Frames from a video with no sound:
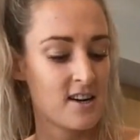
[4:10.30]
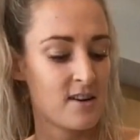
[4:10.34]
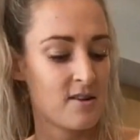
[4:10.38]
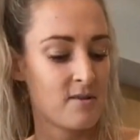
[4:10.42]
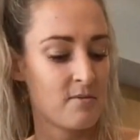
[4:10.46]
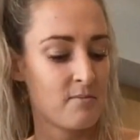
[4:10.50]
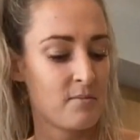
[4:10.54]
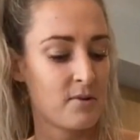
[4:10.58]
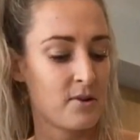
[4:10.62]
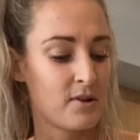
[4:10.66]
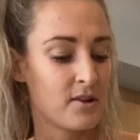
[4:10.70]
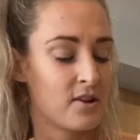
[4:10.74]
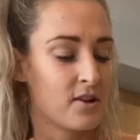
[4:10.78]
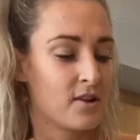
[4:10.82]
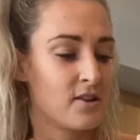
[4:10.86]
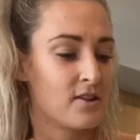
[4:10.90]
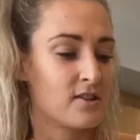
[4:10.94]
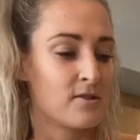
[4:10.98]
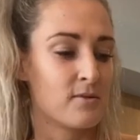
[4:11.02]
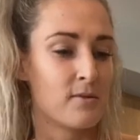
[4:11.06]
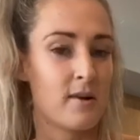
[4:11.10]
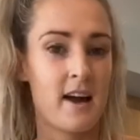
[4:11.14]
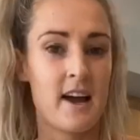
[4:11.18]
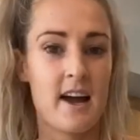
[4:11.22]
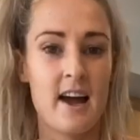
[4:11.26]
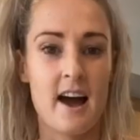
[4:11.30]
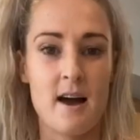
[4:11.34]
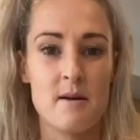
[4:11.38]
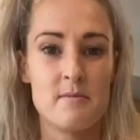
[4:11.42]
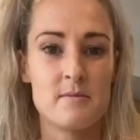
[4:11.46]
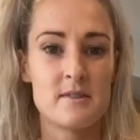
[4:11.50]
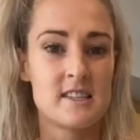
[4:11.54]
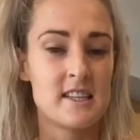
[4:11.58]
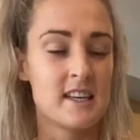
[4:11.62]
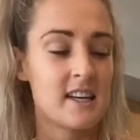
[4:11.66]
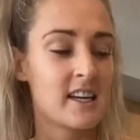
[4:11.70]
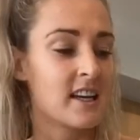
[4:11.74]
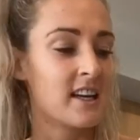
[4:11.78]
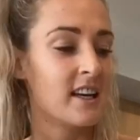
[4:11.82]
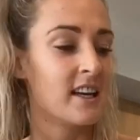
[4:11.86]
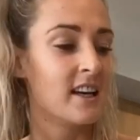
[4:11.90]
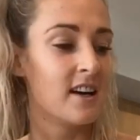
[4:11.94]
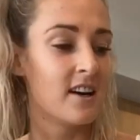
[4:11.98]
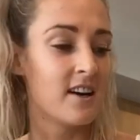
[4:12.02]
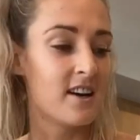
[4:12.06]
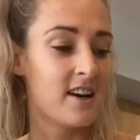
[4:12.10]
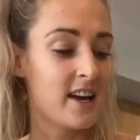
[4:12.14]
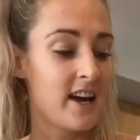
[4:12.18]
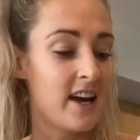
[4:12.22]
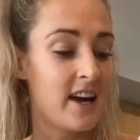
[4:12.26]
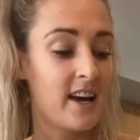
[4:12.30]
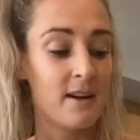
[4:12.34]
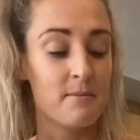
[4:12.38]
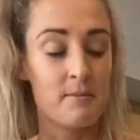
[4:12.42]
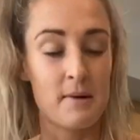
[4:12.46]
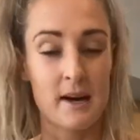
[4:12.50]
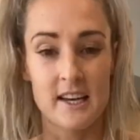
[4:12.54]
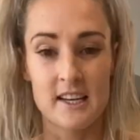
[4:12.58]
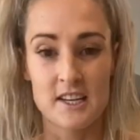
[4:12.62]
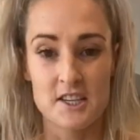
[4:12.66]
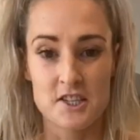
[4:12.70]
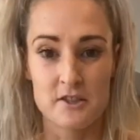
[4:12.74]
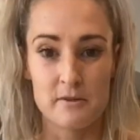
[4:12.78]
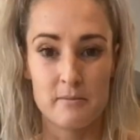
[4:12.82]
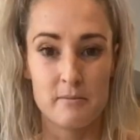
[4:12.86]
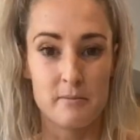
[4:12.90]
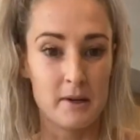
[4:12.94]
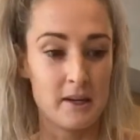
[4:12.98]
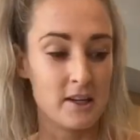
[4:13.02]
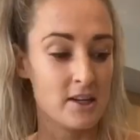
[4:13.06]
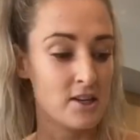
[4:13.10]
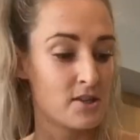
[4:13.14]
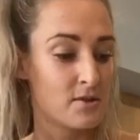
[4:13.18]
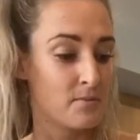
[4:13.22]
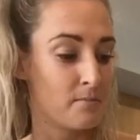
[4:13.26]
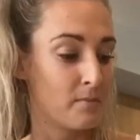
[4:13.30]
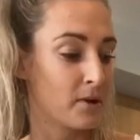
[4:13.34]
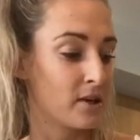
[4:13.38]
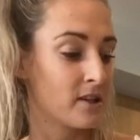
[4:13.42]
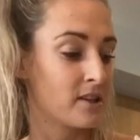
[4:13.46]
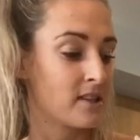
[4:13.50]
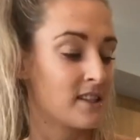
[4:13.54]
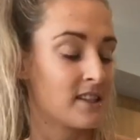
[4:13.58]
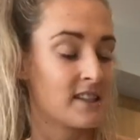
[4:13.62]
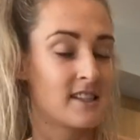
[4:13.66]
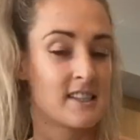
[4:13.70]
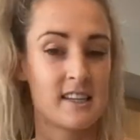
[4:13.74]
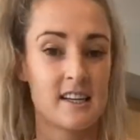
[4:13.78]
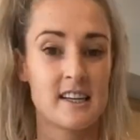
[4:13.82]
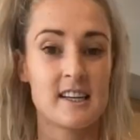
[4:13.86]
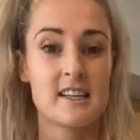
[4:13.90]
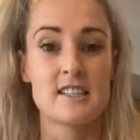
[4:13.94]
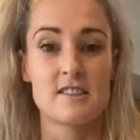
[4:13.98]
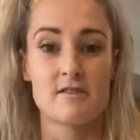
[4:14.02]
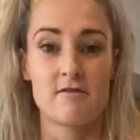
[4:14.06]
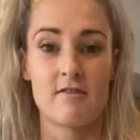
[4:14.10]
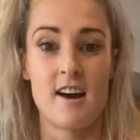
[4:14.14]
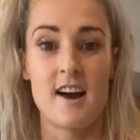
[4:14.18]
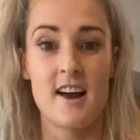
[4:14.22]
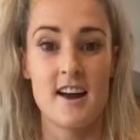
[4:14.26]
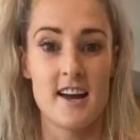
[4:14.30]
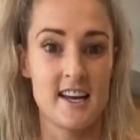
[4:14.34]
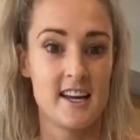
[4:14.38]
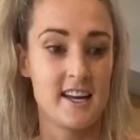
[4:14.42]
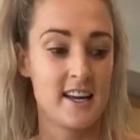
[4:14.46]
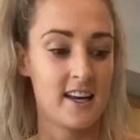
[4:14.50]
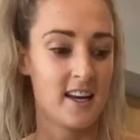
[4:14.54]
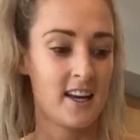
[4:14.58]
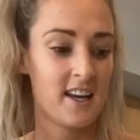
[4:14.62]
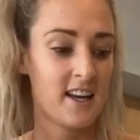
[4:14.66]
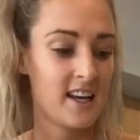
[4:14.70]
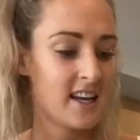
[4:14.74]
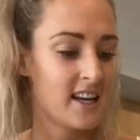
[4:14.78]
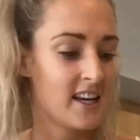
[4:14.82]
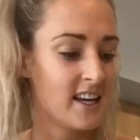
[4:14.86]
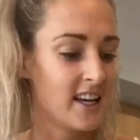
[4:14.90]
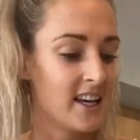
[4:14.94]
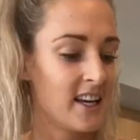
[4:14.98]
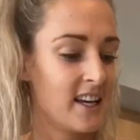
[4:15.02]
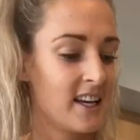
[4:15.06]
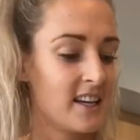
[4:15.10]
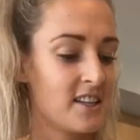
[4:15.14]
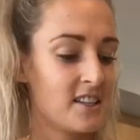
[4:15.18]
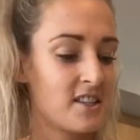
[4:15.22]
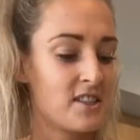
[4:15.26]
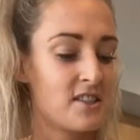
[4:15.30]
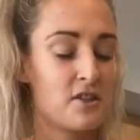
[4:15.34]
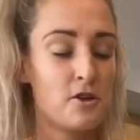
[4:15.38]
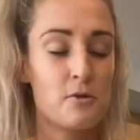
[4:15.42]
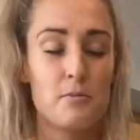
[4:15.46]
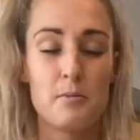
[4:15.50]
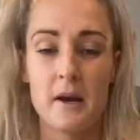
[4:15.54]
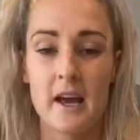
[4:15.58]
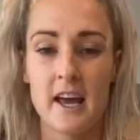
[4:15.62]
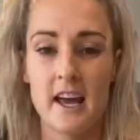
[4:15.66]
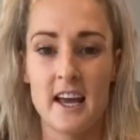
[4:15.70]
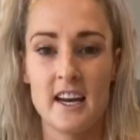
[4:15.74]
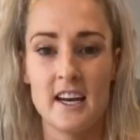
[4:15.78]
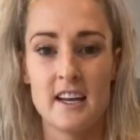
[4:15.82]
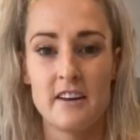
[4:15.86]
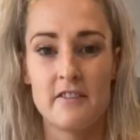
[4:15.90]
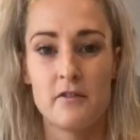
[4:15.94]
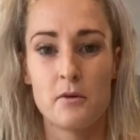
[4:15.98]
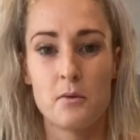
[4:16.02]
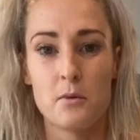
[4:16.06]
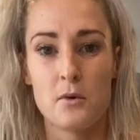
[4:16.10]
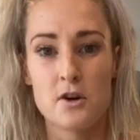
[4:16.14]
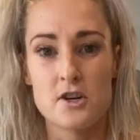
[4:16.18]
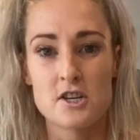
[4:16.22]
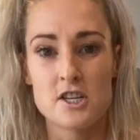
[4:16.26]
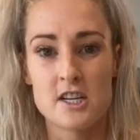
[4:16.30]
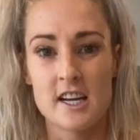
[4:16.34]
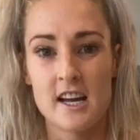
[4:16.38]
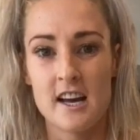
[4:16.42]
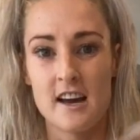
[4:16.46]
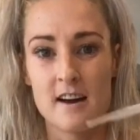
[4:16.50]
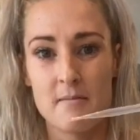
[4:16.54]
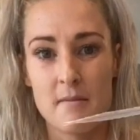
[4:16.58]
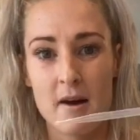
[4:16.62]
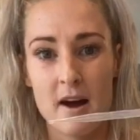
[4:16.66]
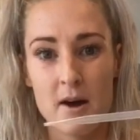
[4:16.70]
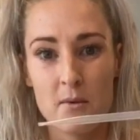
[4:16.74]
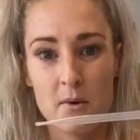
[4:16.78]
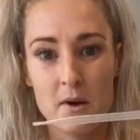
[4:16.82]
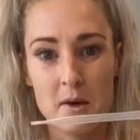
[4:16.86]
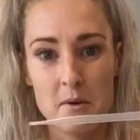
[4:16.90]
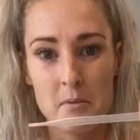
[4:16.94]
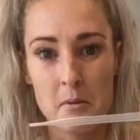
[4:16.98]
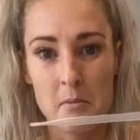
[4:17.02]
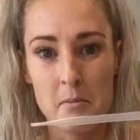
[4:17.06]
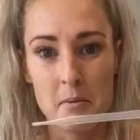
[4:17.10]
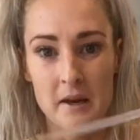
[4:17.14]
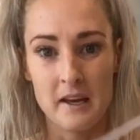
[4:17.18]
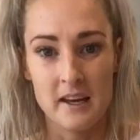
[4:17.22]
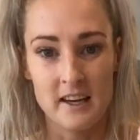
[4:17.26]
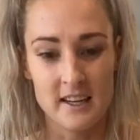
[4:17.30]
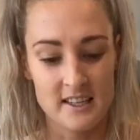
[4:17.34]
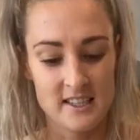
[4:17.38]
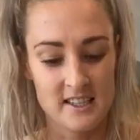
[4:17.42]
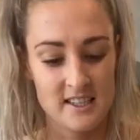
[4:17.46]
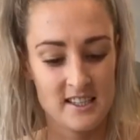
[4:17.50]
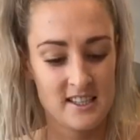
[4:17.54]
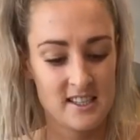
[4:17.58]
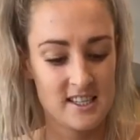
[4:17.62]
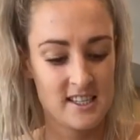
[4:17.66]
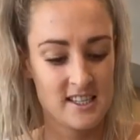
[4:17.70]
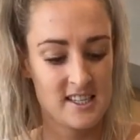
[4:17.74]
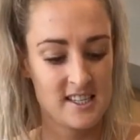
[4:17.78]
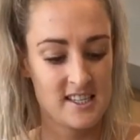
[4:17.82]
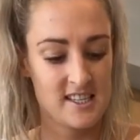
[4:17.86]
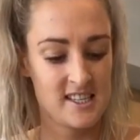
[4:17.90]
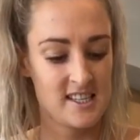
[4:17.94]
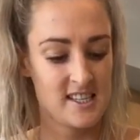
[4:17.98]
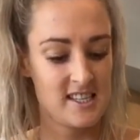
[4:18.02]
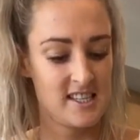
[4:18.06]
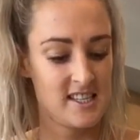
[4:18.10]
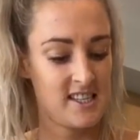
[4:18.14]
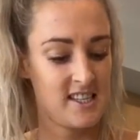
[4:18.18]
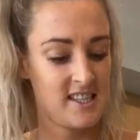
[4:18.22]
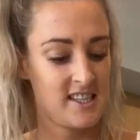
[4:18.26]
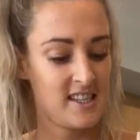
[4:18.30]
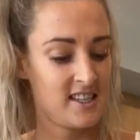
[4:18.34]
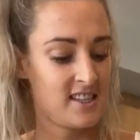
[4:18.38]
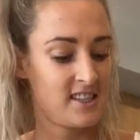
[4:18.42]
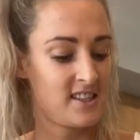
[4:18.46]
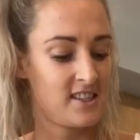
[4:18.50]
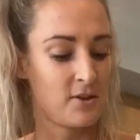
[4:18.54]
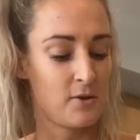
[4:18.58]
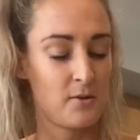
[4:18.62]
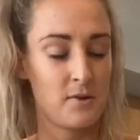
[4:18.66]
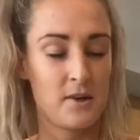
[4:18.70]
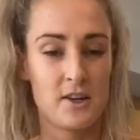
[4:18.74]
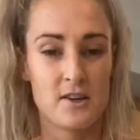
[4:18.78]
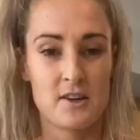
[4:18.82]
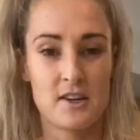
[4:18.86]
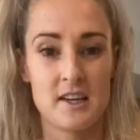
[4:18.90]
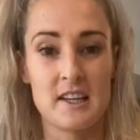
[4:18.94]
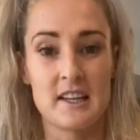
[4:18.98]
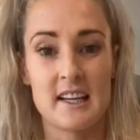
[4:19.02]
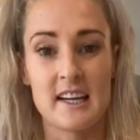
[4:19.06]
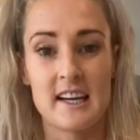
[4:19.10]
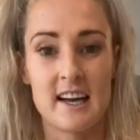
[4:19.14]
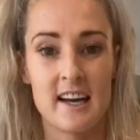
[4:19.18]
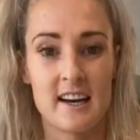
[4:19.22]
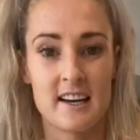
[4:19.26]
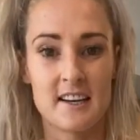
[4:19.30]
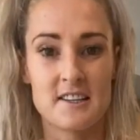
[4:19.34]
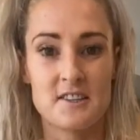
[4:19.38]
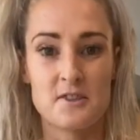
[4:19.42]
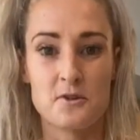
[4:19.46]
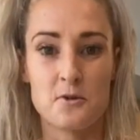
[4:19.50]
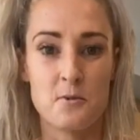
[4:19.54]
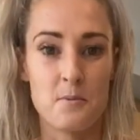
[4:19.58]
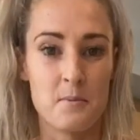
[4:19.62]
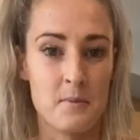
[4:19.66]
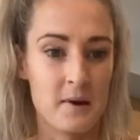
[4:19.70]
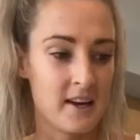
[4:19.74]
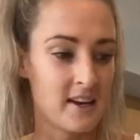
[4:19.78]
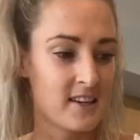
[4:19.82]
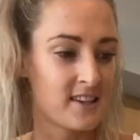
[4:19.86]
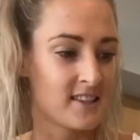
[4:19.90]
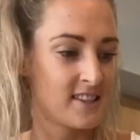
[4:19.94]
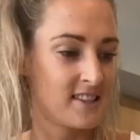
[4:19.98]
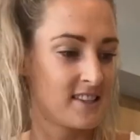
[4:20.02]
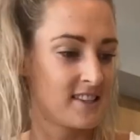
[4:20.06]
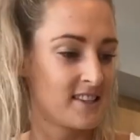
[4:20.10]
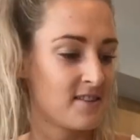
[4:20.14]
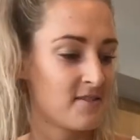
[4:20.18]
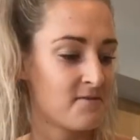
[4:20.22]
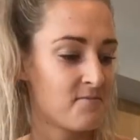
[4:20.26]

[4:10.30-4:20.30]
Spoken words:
Put those away. I'm sitting at my kitchen bench because the sink's right here, and it's super handy for washing out my wee pipette, so we don't get the colours all mixed.